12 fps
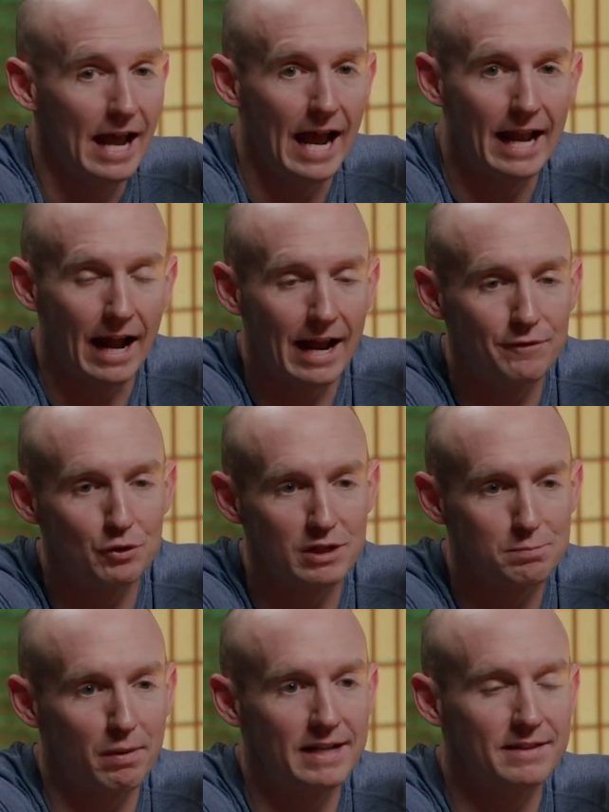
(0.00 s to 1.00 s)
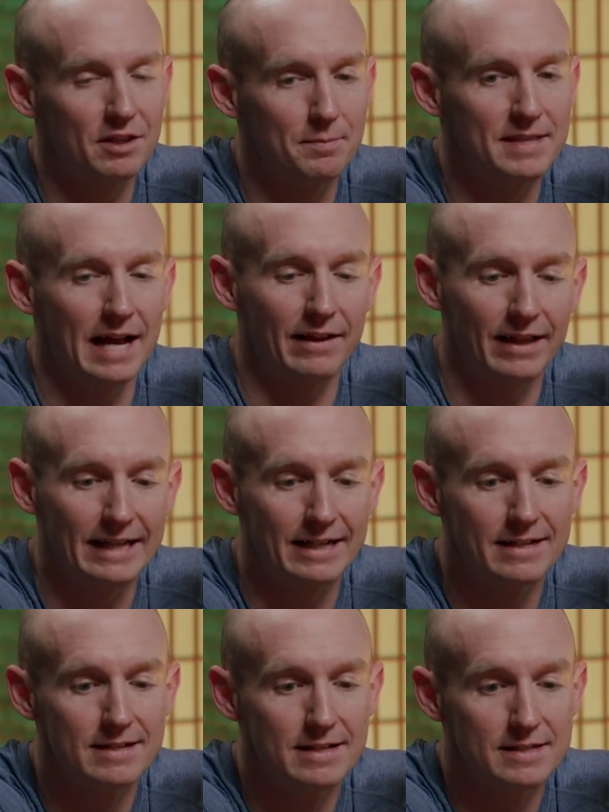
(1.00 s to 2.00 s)
And I have to explain to them that
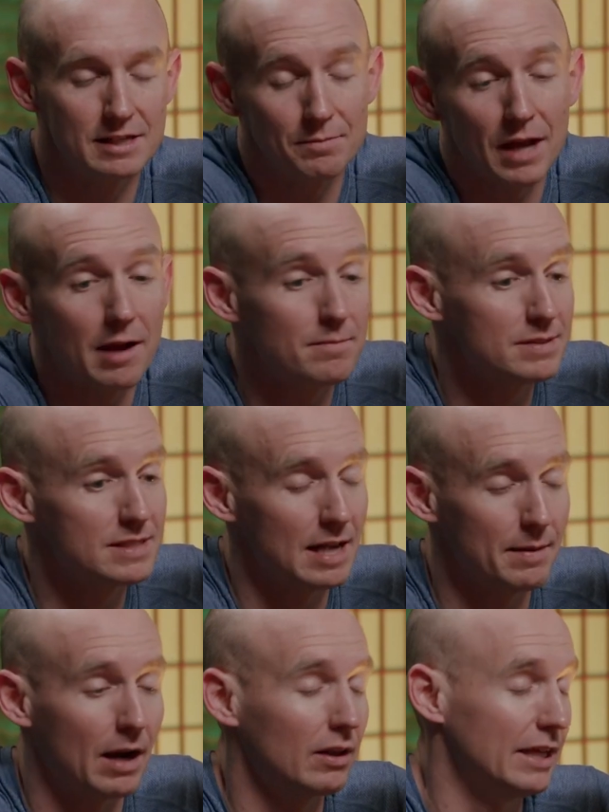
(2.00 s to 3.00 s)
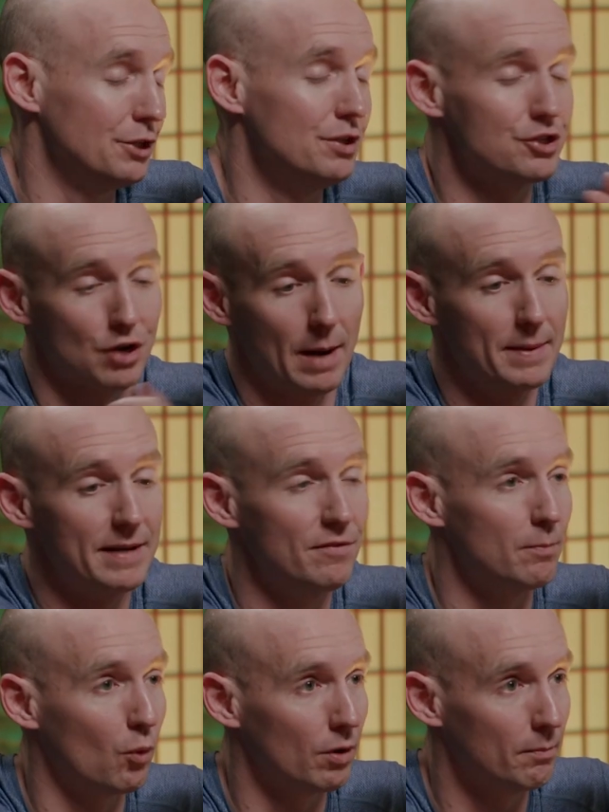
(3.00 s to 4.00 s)
like sometimes, and I'll let you describe it
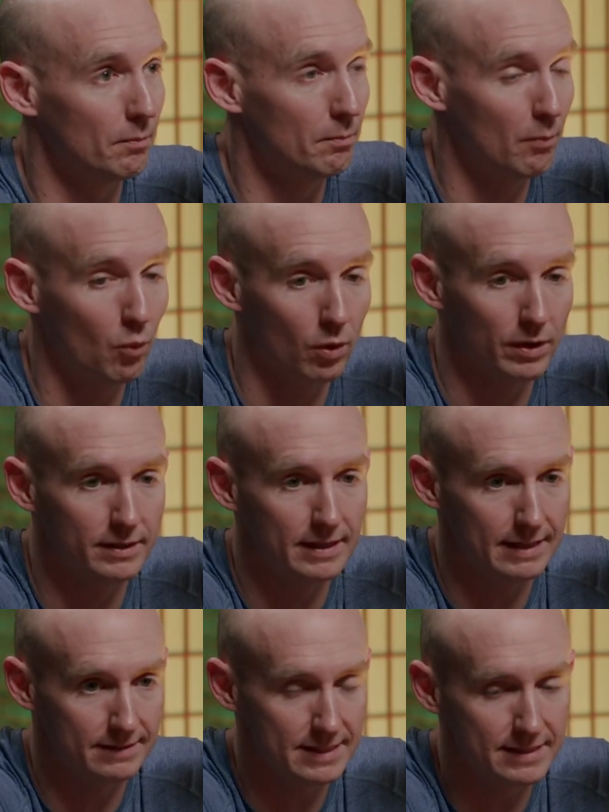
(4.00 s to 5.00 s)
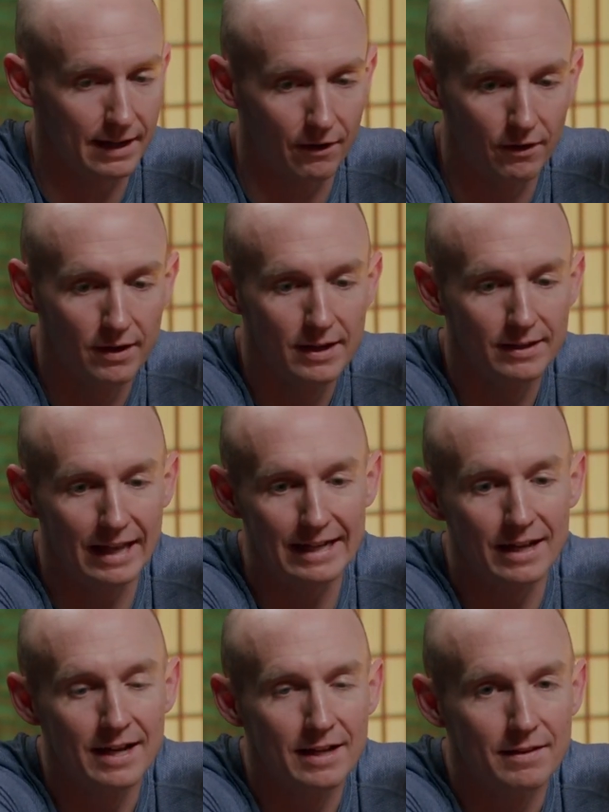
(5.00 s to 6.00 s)
even more in detail.
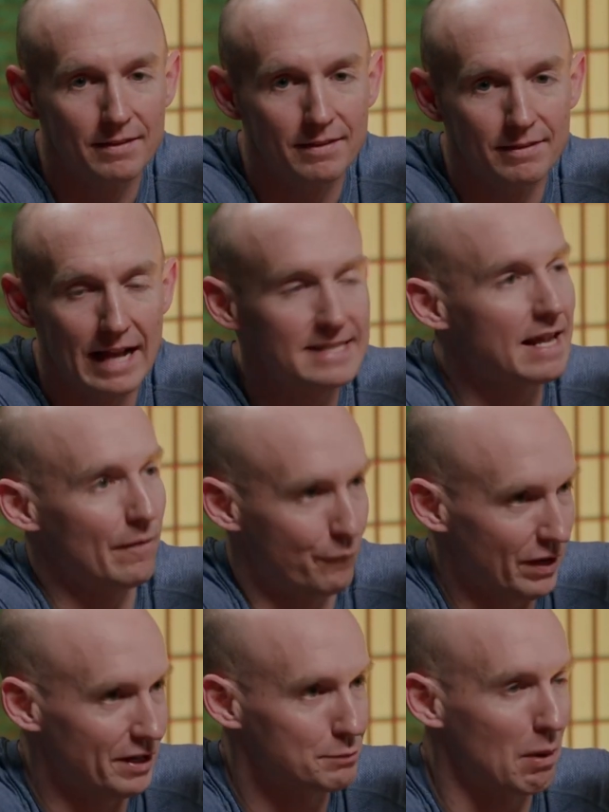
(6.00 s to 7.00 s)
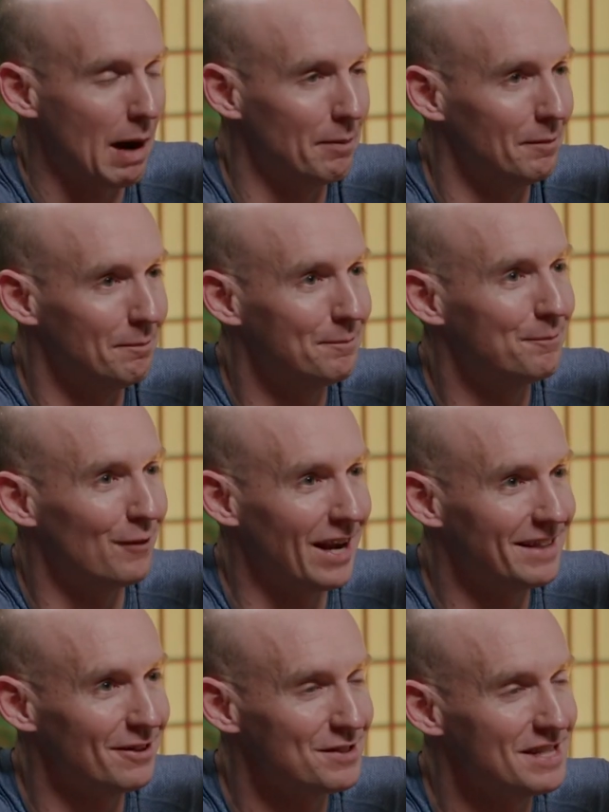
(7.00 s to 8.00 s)
Like, that's not a fitness problem,
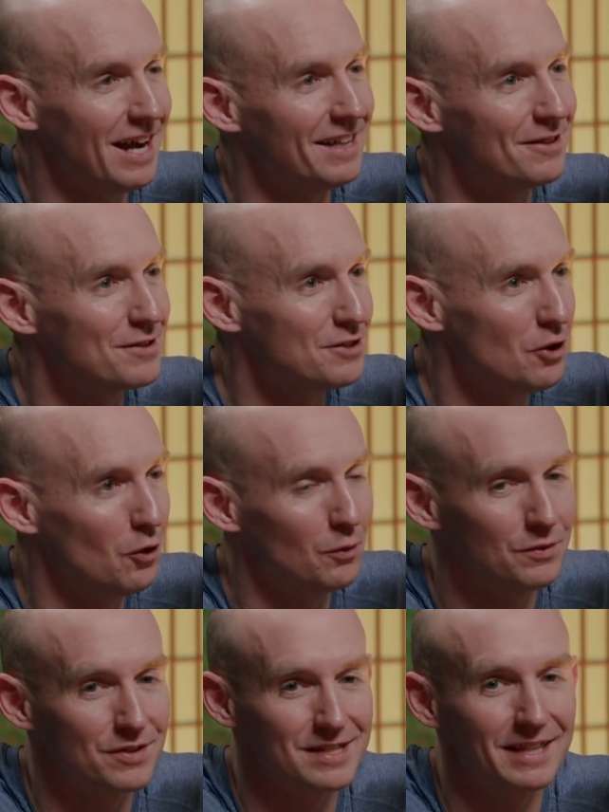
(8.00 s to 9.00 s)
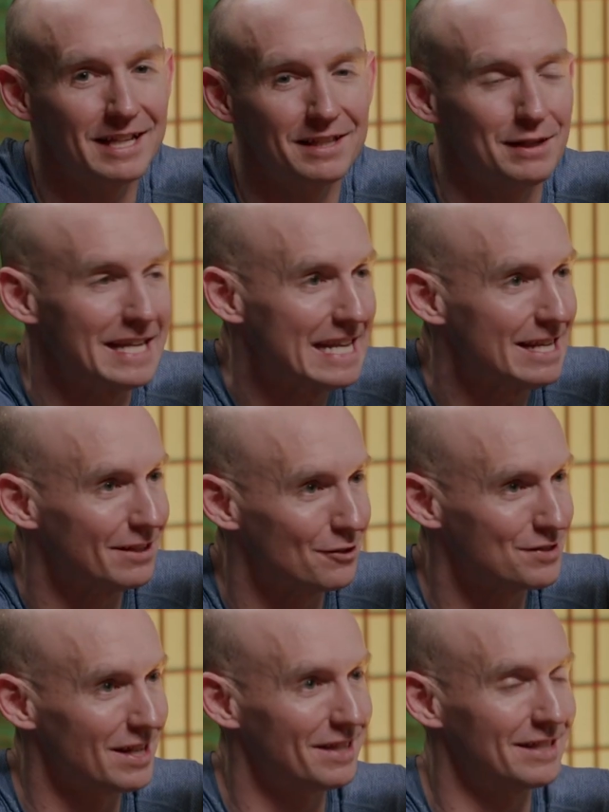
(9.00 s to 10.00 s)
right? There's nothing to eat and
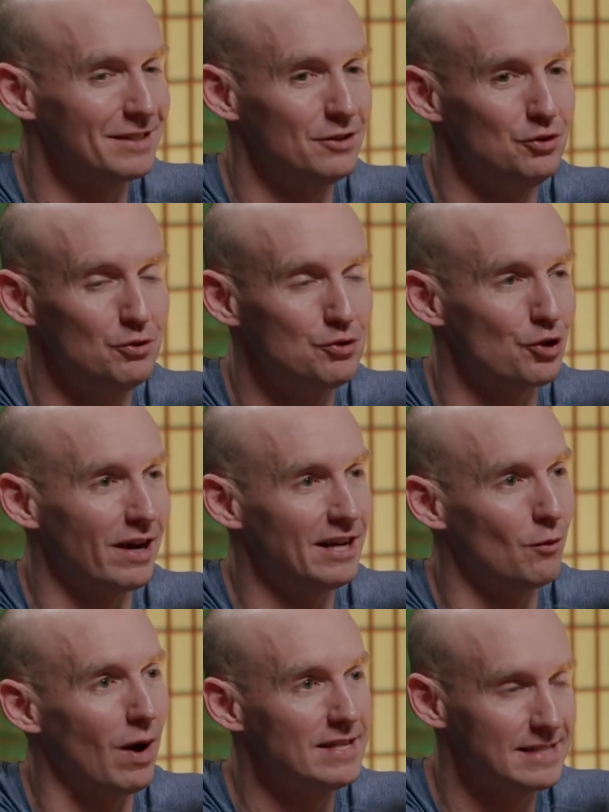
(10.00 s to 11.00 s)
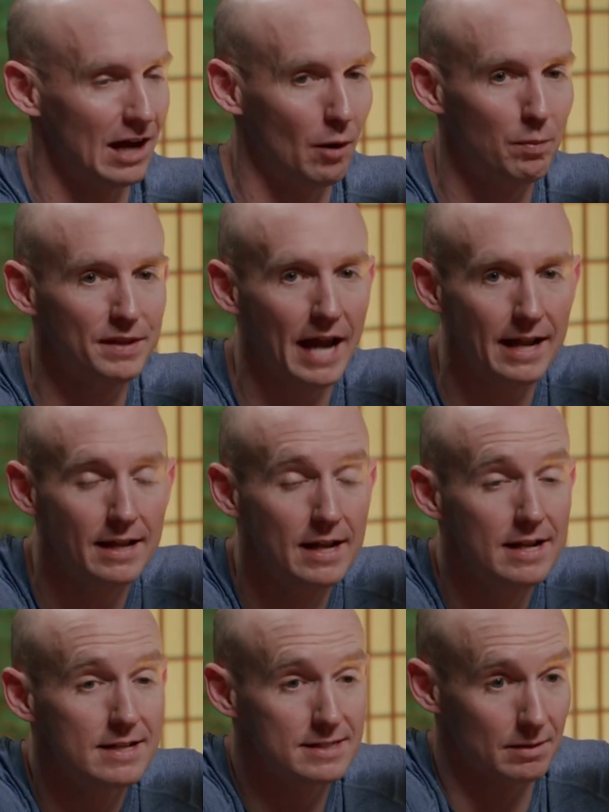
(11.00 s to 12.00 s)
there's nothing to do training wise to help with that.
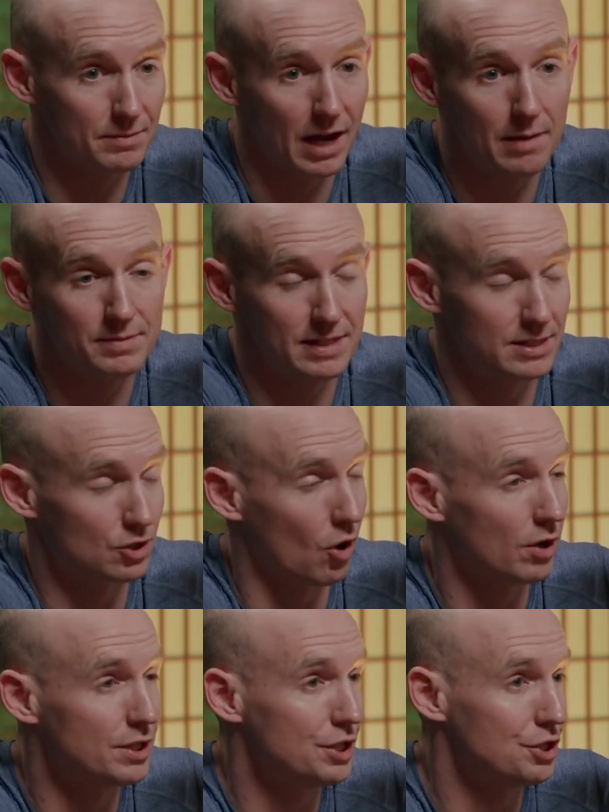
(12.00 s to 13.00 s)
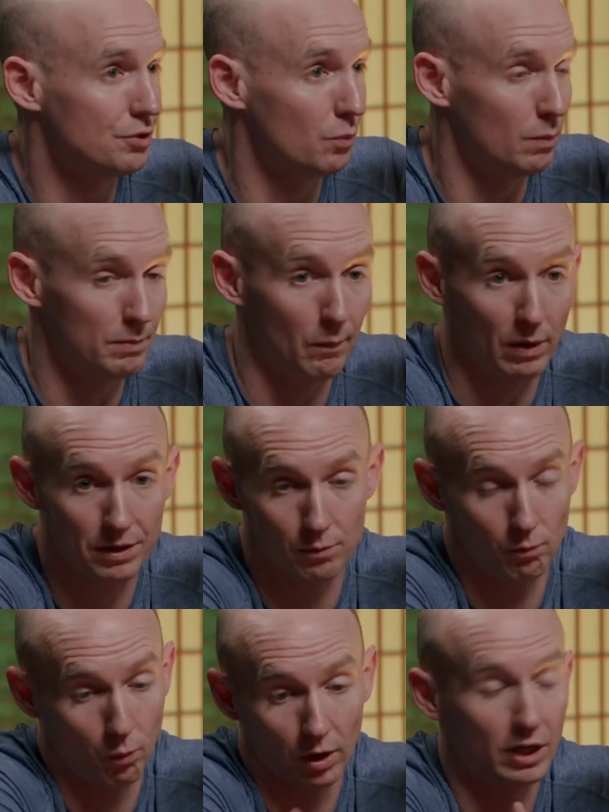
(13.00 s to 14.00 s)
Sometimes it's scar tissue with
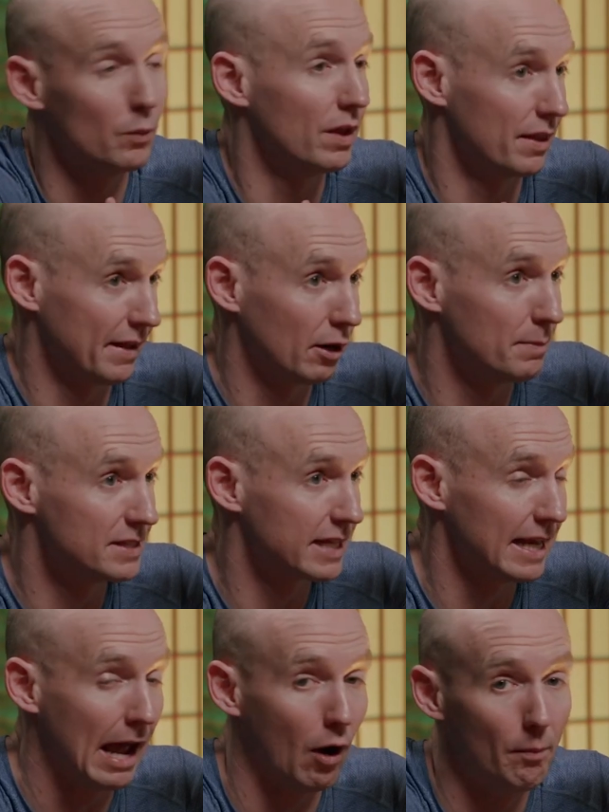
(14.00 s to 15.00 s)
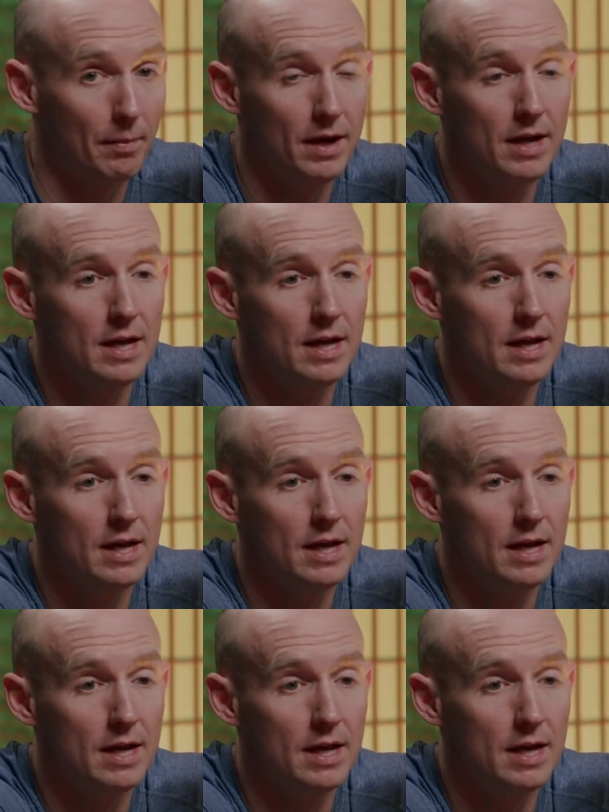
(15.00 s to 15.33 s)
working with a therapist can help.